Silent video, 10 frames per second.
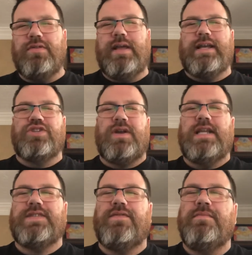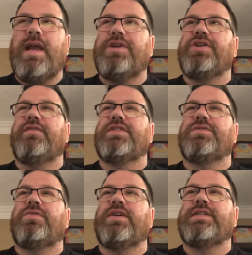like a transformation of
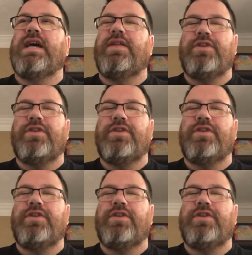sorts.